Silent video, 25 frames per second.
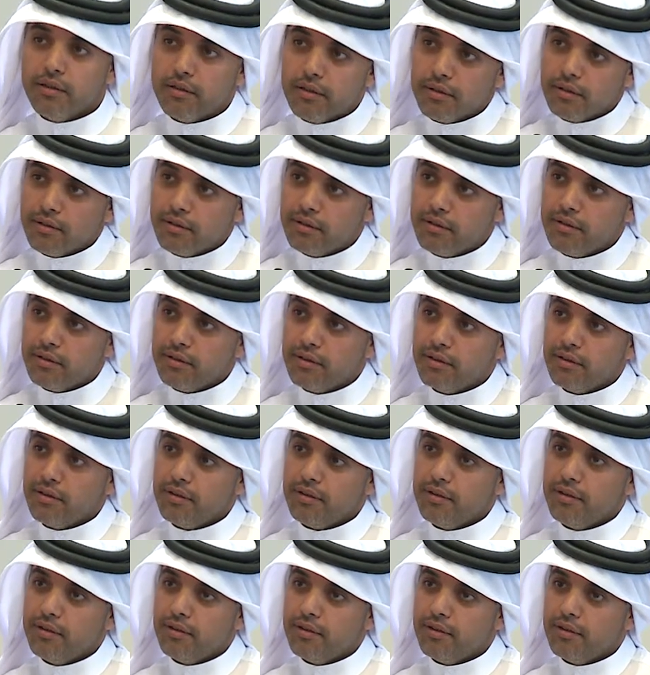
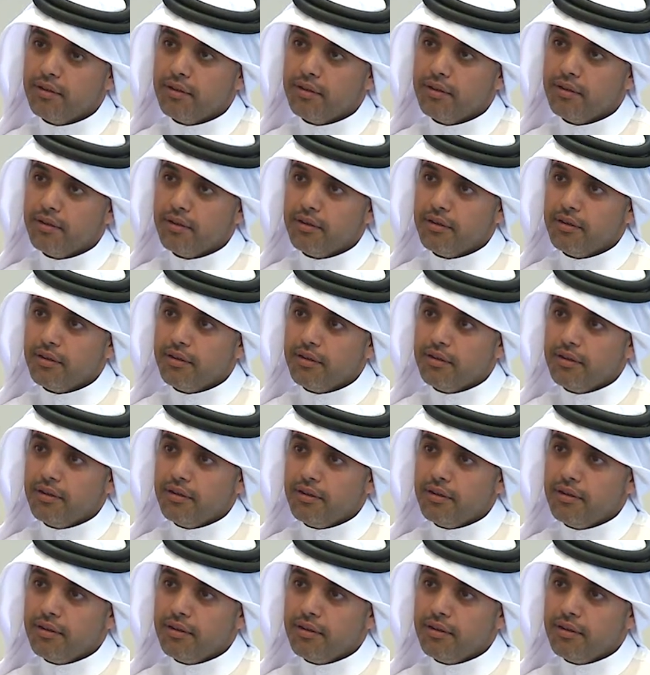(silence)